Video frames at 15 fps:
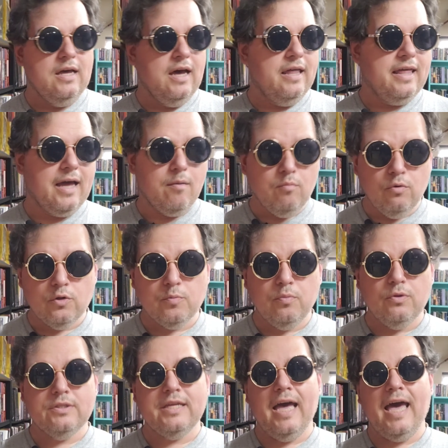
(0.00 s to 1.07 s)
They got
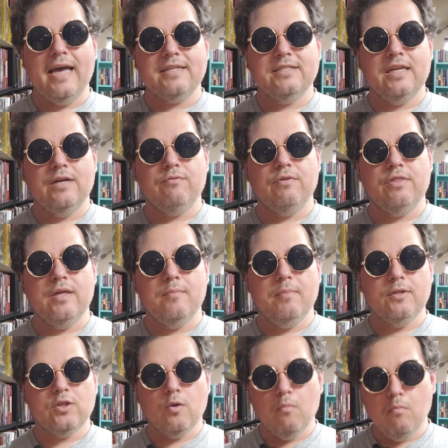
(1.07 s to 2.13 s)
multiple attacks and everything,
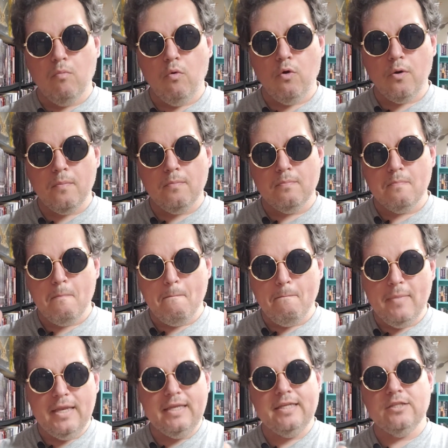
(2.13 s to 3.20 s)
but the more
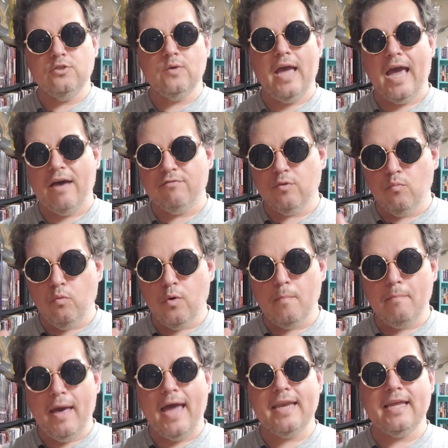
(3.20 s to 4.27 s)
minions you have, the more
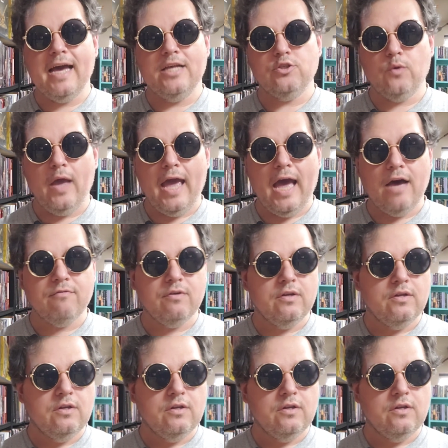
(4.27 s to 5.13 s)
bad guys you have,